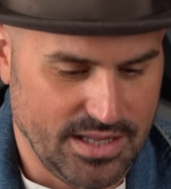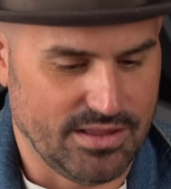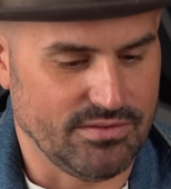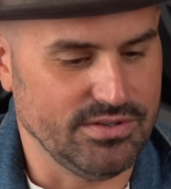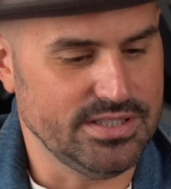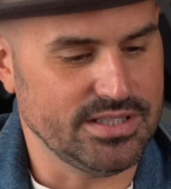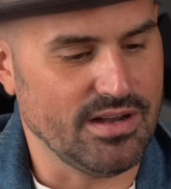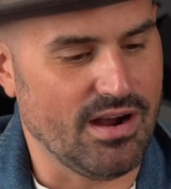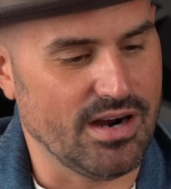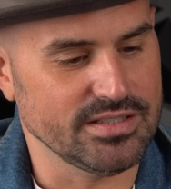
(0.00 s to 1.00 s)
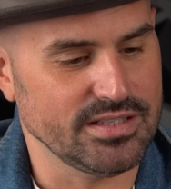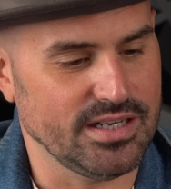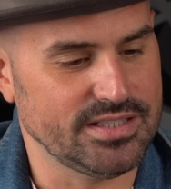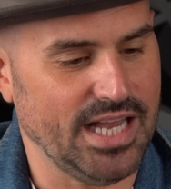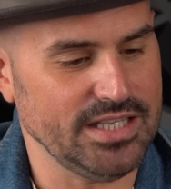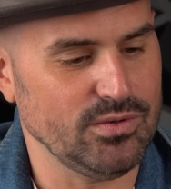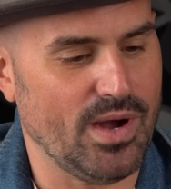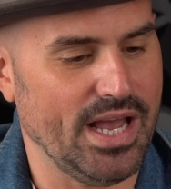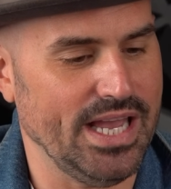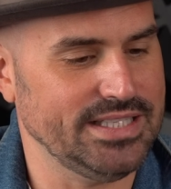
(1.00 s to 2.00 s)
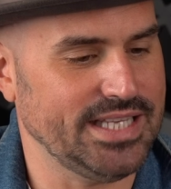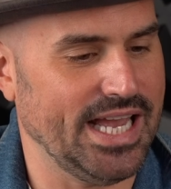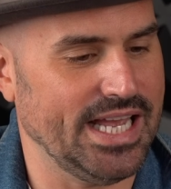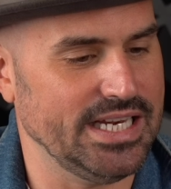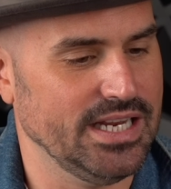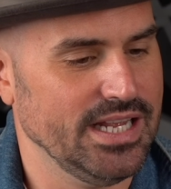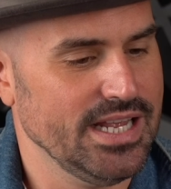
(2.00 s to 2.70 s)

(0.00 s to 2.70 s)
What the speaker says: 3 cigars, a Tatuaje 10,